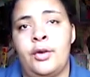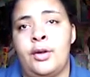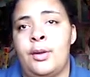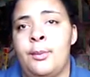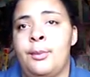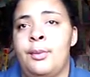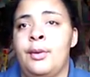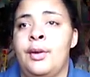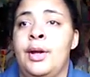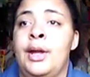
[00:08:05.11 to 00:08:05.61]
You
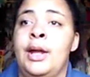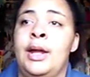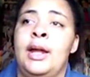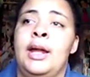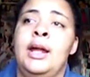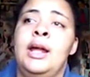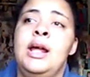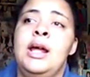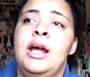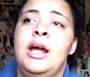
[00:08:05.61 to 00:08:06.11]
could put
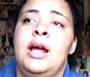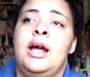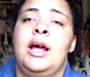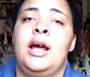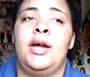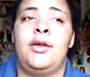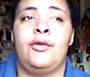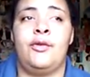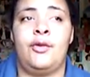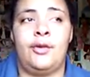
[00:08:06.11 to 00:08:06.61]
it
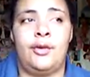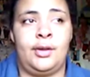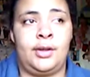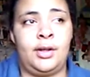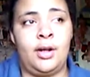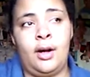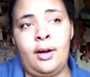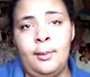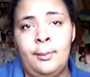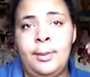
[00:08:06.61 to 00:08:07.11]
in their
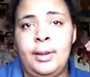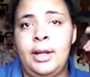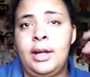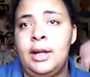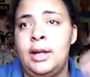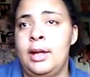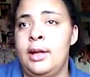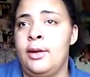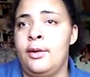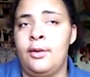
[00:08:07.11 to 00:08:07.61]
cubby.
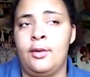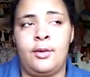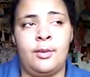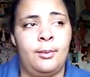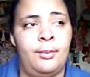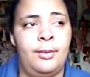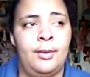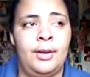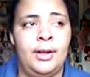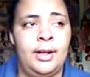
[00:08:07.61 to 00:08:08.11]
You
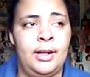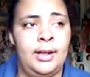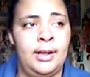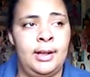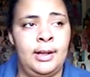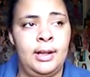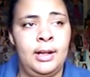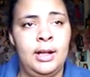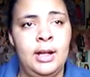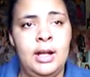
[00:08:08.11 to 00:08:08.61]
could put
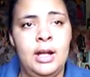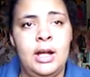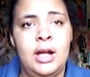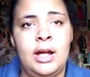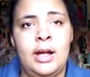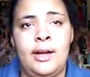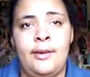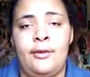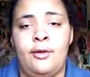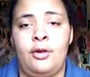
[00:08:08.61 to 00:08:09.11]
it
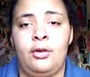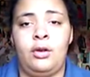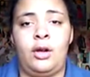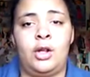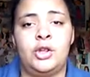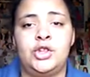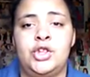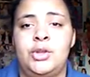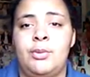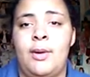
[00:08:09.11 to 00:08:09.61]
in their
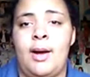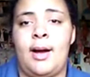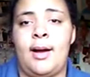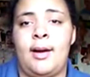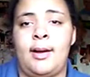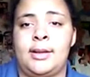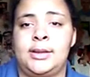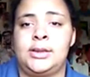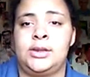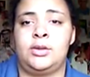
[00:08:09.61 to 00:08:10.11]

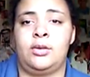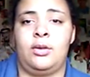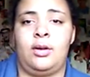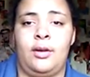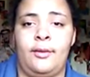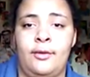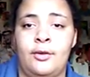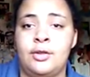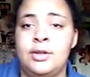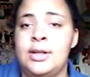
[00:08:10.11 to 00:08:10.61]
lunchbox
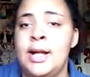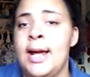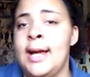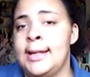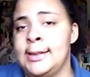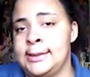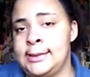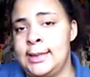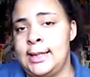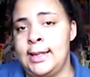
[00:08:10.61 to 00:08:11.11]
or on their
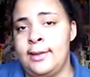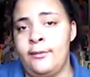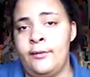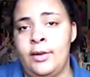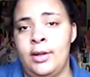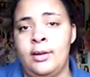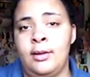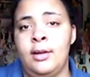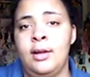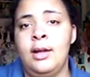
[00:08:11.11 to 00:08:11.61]
desk,
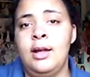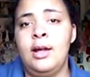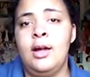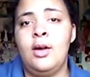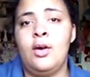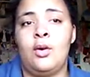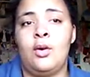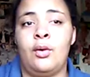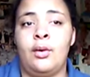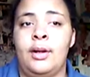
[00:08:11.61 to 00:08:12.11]
even,
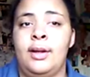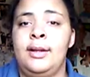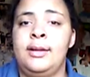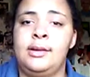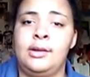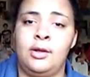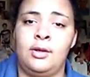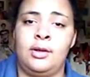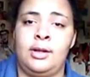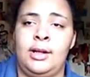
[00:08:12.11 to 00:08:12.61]
or
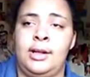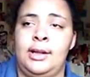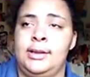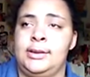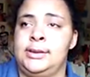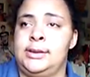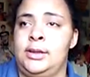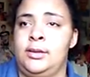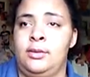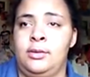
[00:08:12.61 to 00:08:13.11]
in their
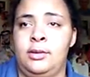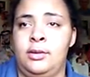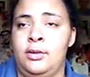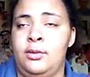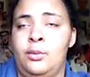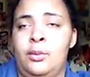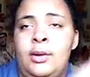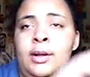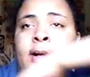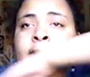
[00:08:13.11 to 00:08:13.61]
desk
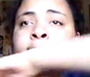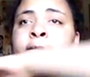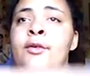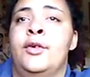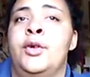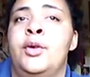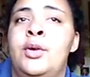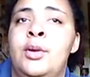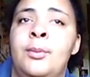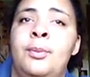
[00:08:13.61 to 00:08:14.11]
or
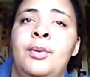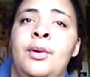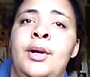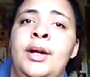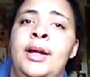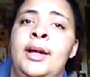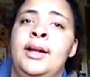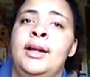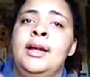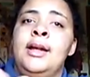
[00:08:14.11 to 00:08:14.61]
whatever. You could
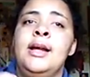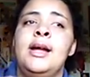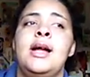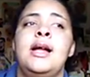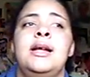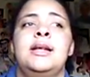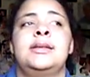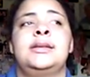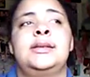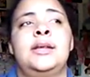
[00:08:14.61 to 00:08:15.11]
put it
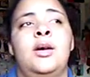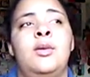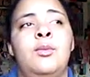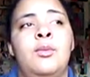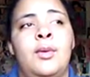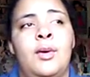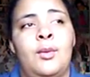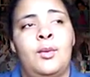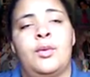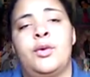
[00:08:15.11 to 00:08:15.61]

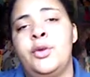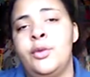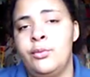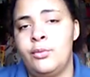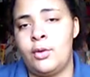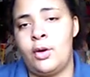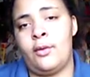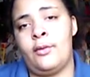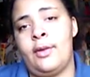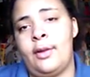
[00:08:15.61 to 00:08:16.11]
somewhere where you
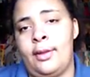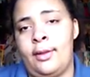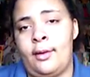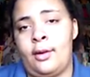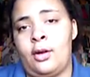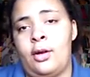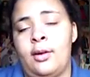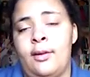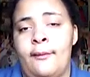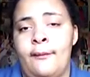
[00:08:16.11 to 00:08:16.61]
know that
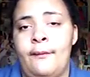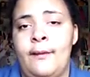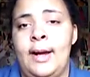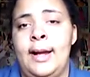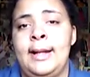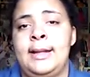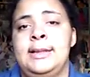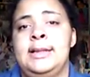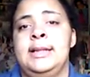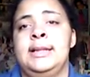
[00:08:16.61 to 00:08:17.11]
they're gonna
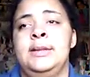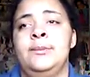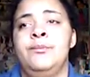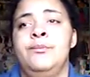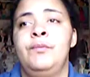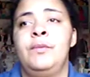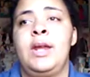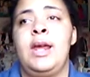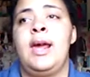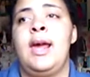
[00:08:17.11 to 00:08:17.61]
find it.
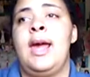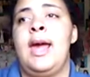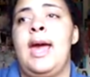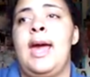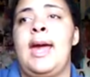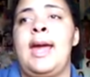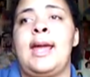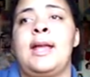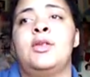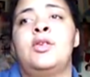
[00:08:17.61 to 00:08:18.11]

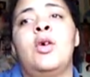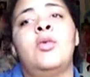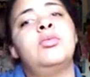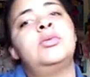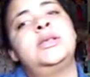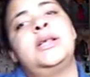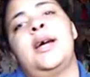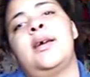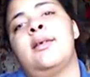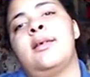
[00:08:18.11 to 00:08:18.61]
And
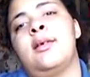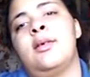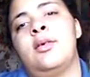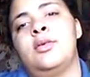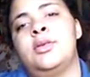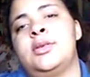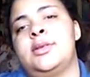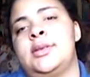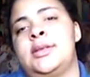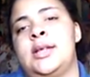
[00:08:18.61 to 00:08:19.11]
don't tell
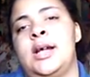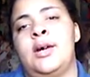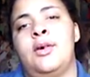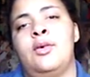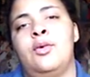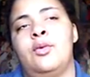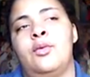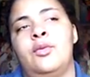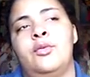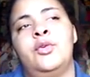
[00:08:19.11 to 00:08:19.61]

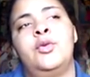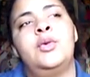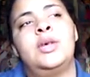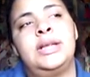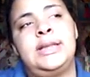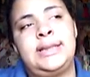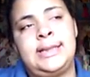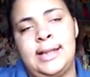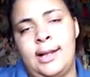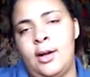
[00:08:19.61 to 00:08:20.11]
tell you
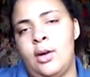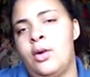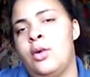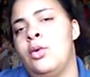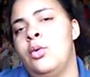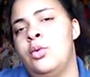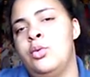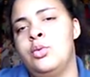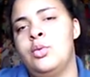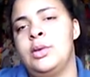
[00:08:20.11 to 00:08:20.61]
could
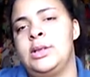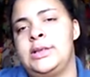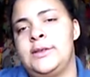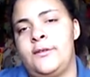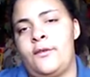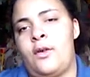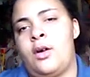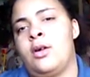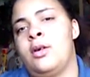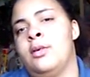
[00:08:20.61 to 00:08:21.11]
tell who
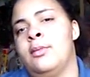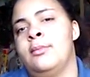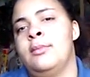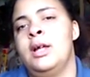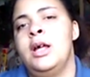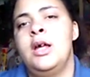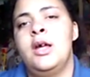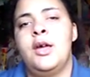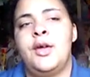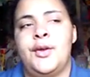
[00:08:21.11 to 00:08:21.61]
it's
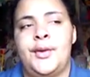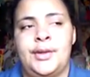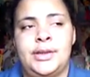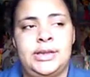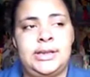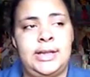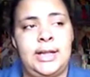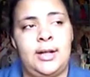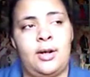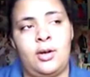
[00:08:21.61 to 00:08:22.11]
from
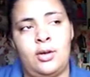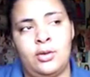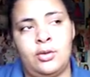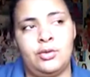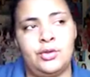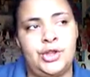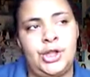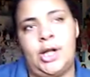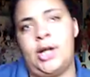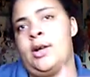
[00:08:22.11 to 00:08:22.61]
You say,
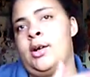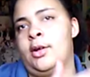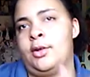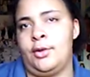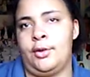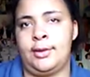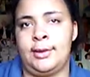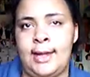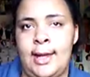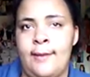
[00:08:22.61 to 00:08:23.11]
"Oh,
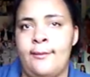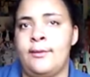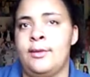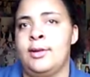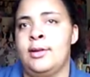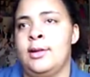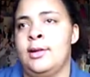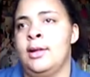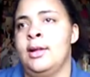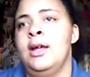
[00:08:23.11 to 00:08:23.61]
John or
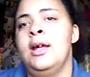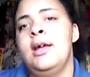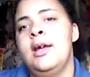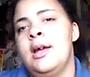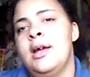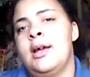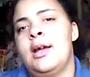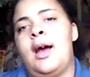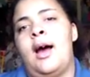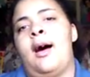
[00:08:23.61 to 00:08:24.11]
Kevin,
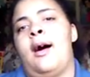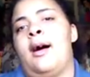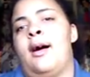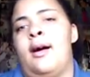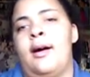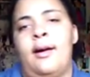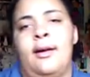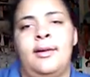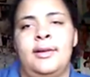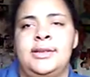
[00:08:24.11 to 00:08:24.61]

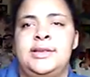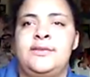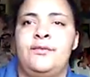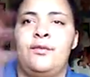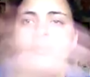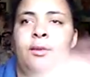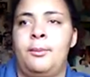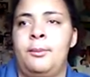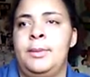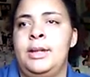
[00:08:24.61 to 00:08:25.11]
uh, it's
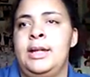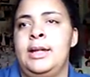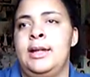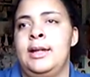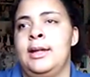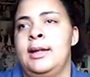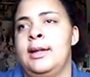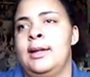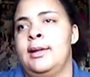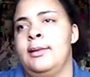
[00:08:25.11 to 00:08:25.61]
from
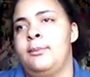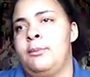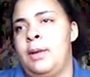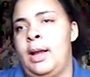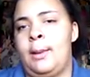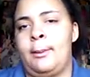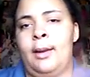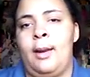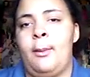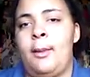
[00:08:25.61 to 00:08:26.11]
me."
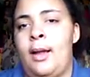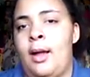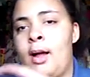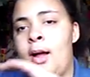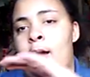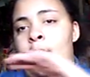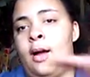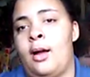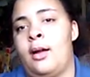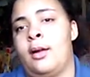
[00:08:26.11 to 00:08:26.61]
Blah blah
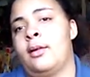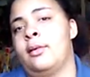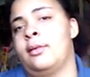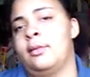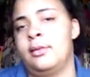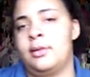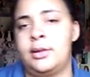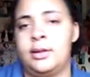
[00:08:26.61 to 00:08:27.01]
blah.